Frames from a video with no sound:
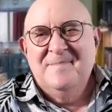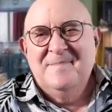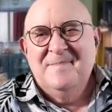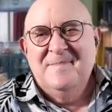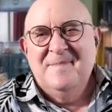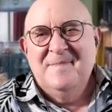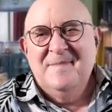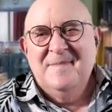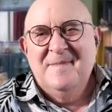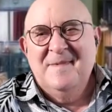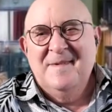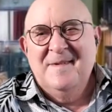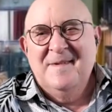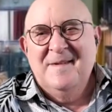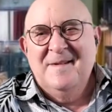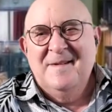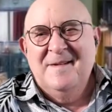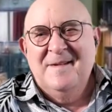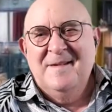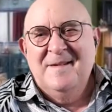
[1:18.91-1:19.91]

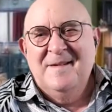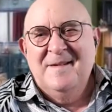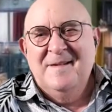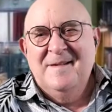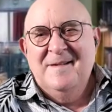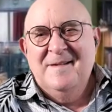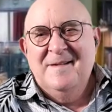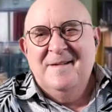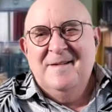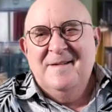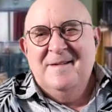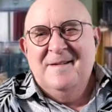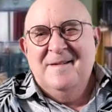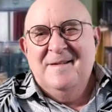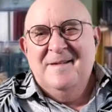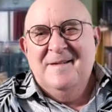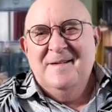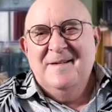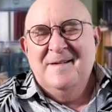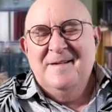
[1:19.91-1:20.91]

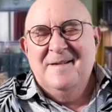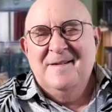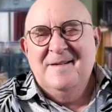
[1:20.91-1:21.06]
(not speaking)